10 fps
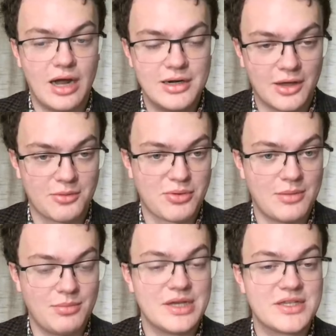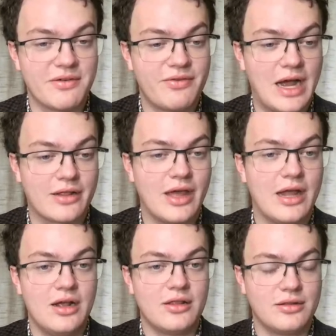Another problem is the fact
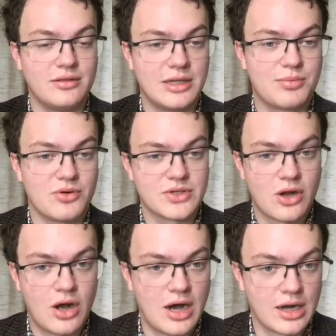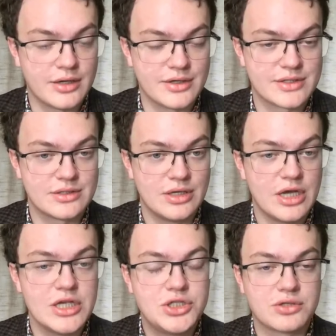that the Liberals caucus
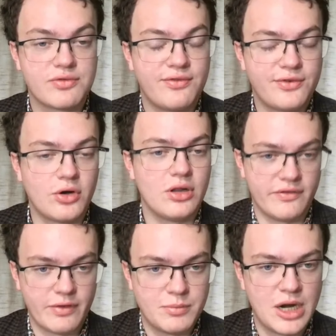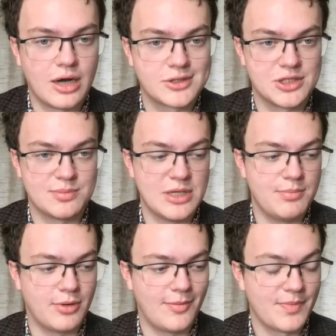is just full of obnoxious
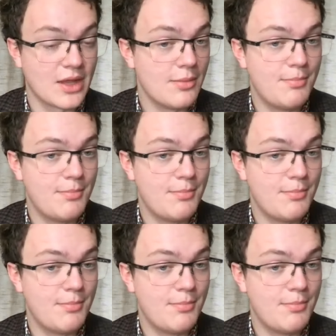people.